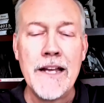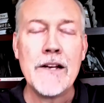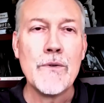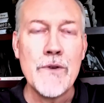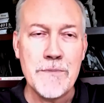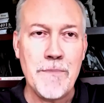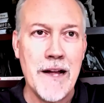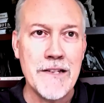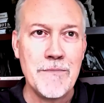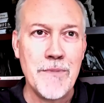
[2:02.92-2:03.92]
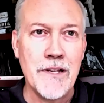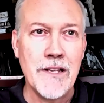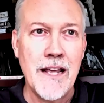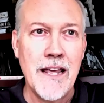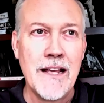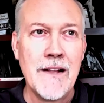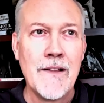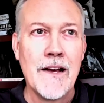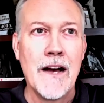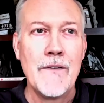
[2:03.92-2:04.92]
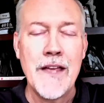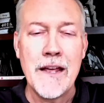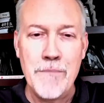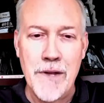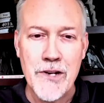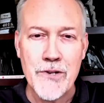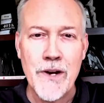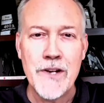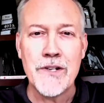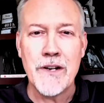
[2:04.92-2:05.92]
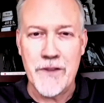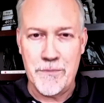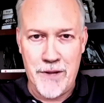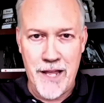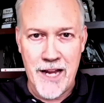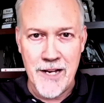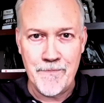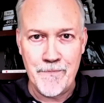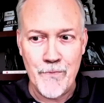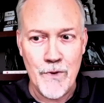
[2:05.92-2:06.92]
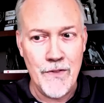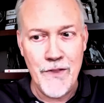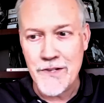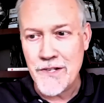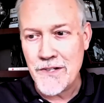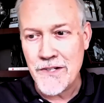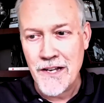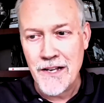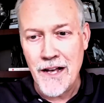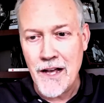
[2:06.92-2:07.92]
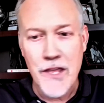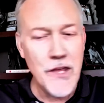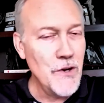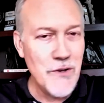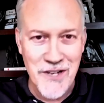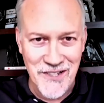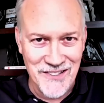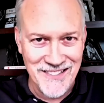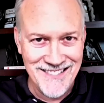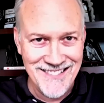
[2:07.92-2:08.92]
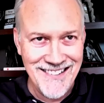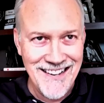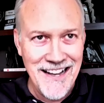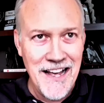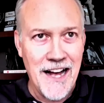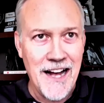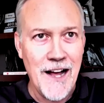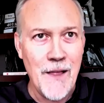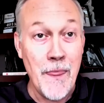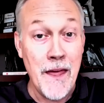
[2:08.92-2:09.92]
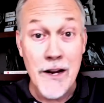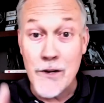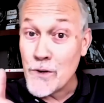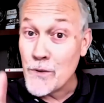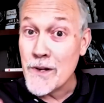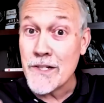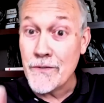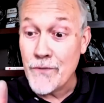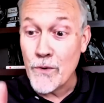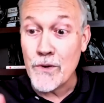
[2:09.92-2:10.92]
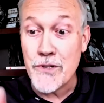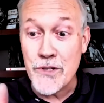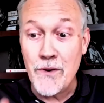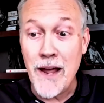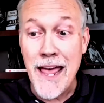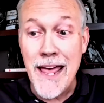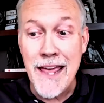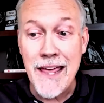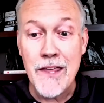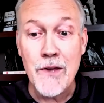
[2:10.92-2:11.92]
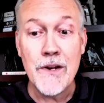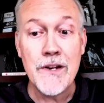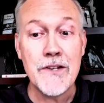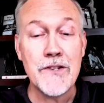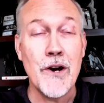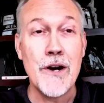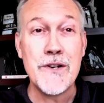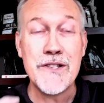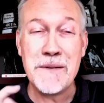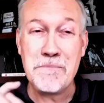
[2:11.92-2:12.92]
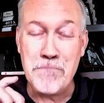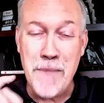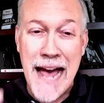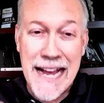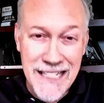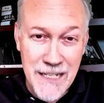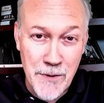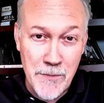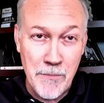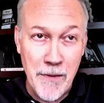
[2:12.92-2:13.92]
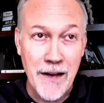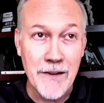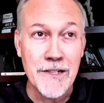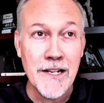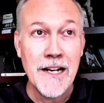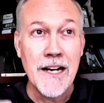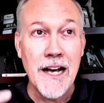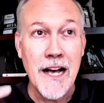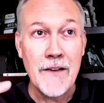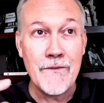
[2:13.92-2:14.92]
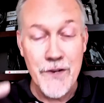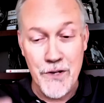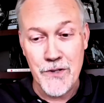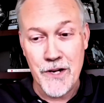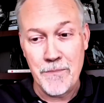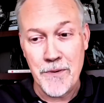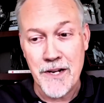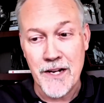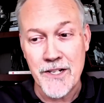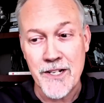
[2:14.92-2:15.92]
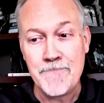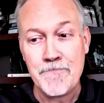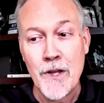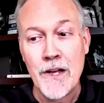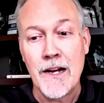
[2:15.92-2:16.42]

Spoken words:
legal responsibility of the administration of the plan. And this is a huge deal. And under ERISA 402A, you can discharge the maximum amount of fiduciary protection